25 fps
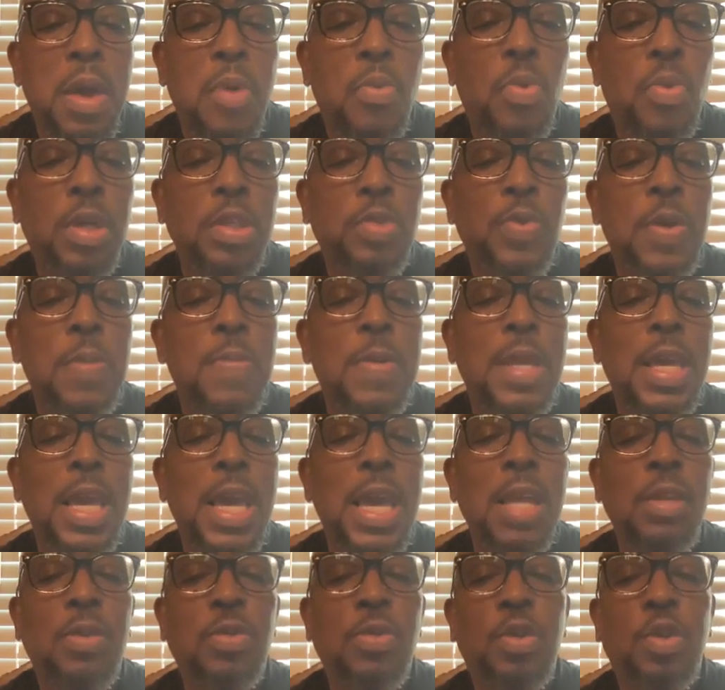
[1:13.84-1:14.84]
And once we
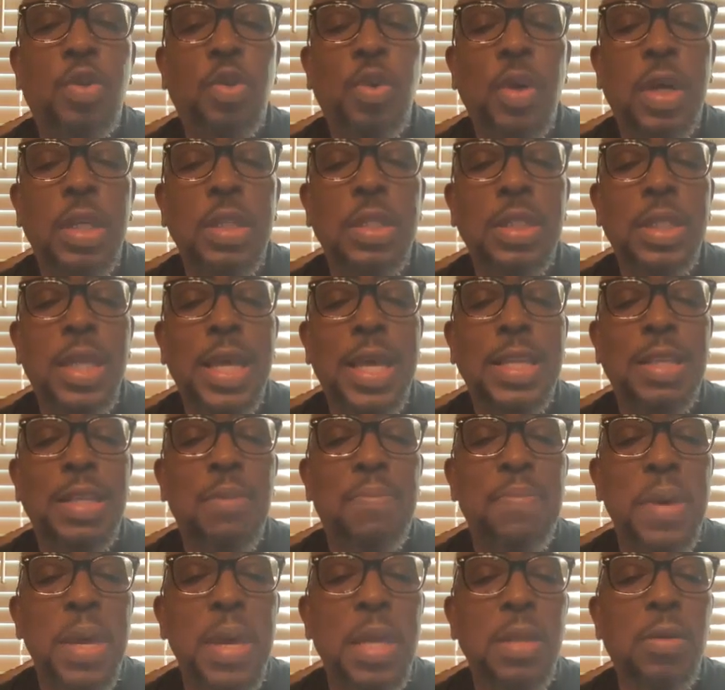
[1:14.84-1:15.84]
begin to trust
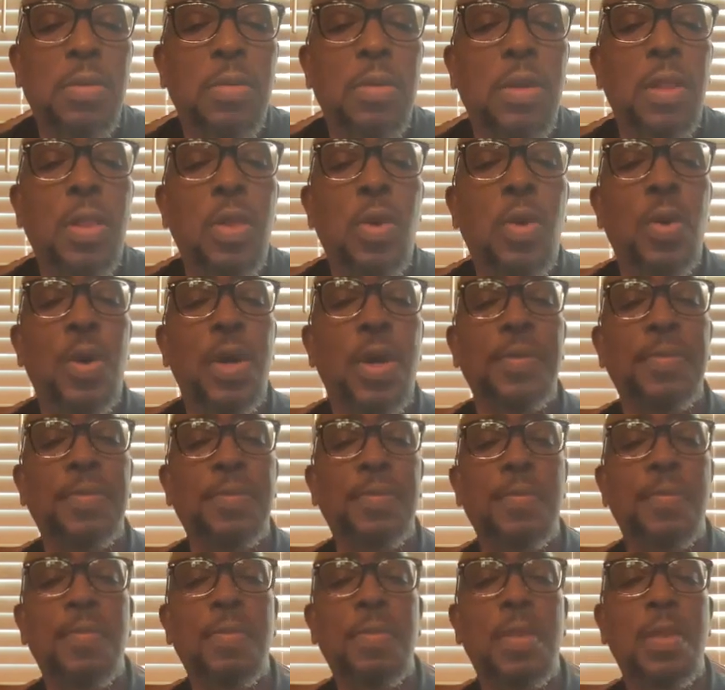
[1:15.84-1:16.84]
and depend on the Lord,
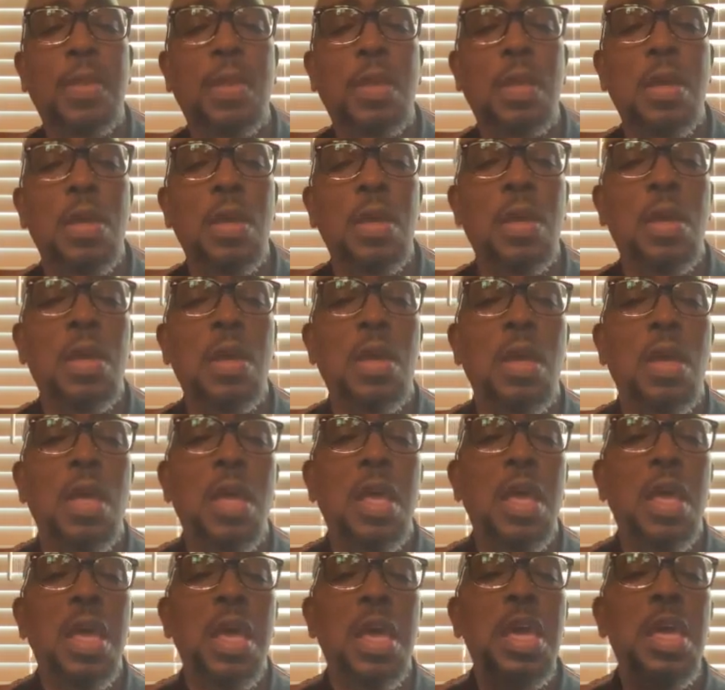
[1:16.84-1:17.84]

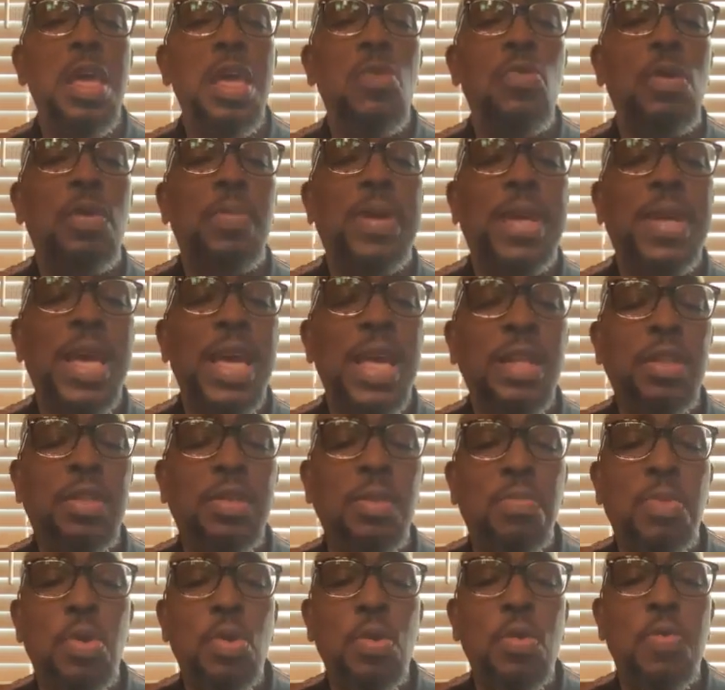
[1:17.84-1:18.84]
He will begin
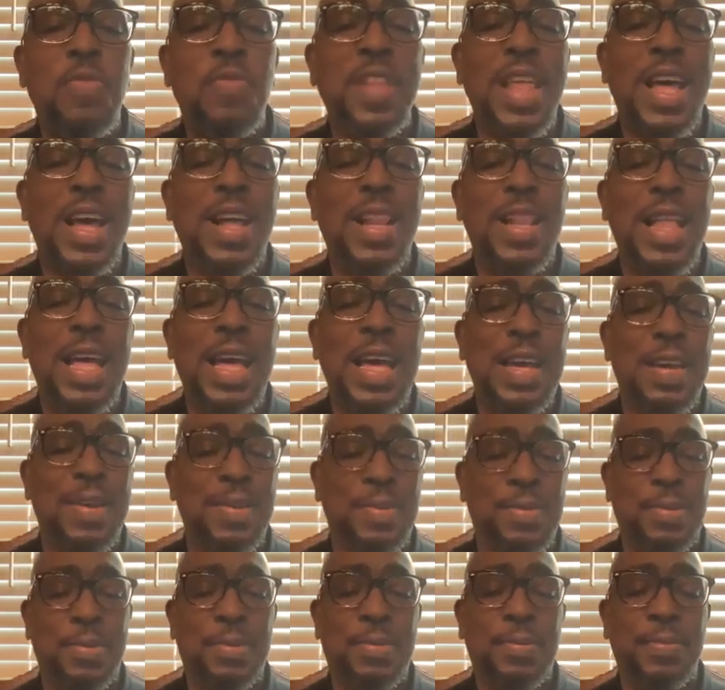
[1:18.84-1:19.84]
to move in our
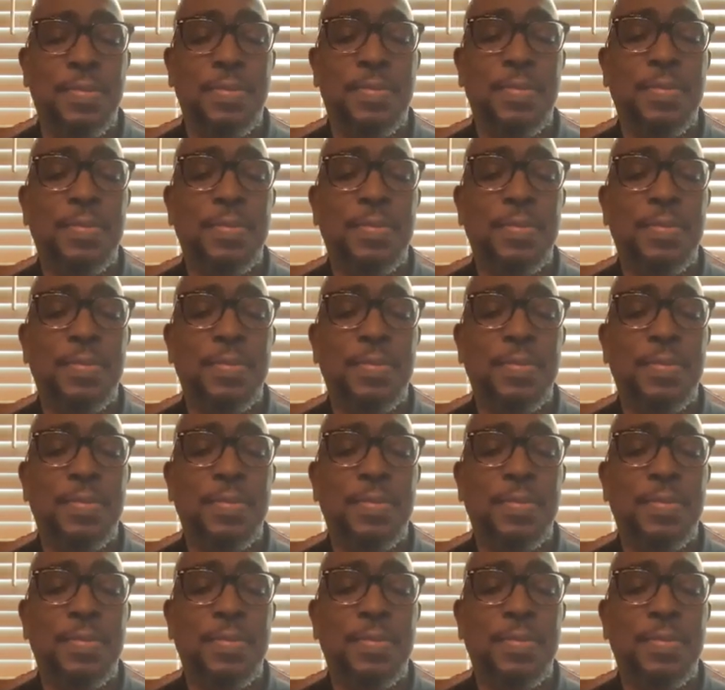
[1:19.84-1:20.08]
lives.